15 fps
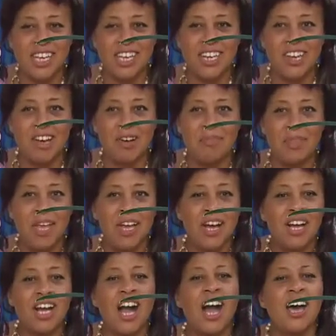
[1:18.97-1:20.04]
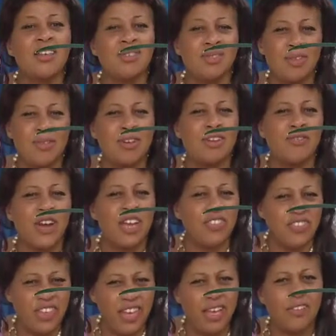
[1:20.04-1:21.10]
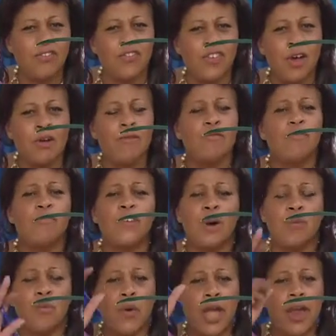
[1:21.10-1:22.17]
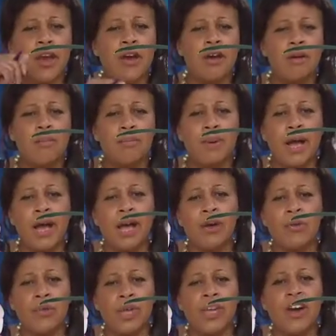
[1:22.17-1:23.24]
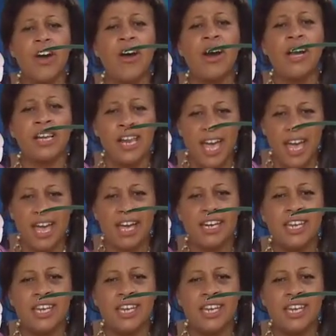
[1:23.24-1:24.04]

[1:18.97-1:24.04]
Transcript: And uh, God is doing great things from whereby we are glad.